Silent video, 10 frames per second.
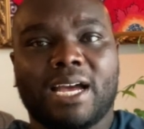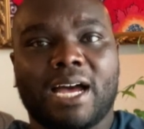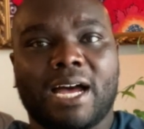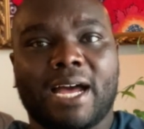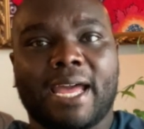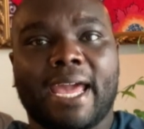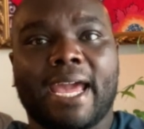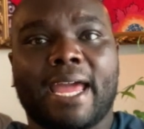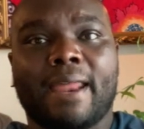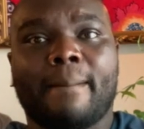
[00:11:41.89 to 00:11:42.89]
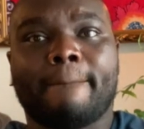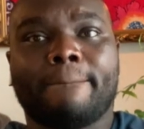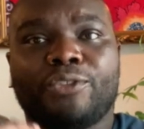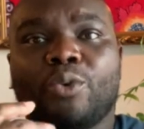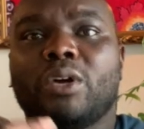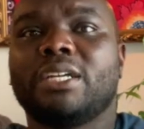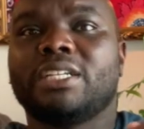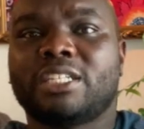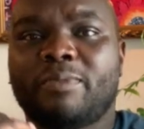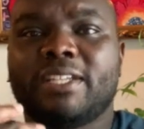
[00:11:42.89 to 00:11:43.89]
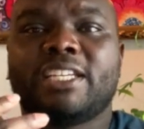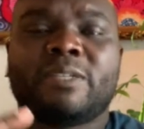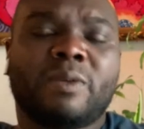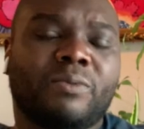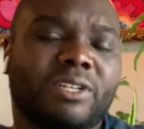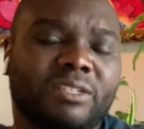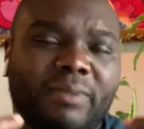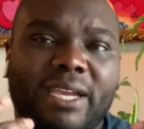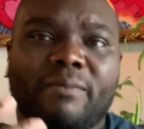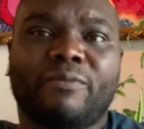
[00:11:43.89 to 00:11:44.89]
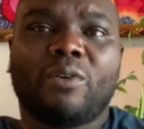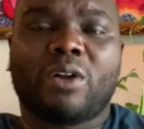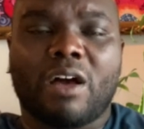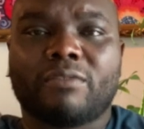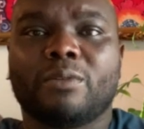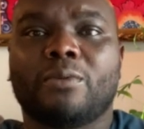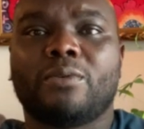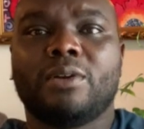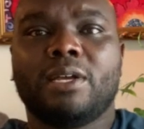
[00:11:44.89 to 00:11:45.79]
Uh, and you want to just speak to these people and just make them feel comfortable.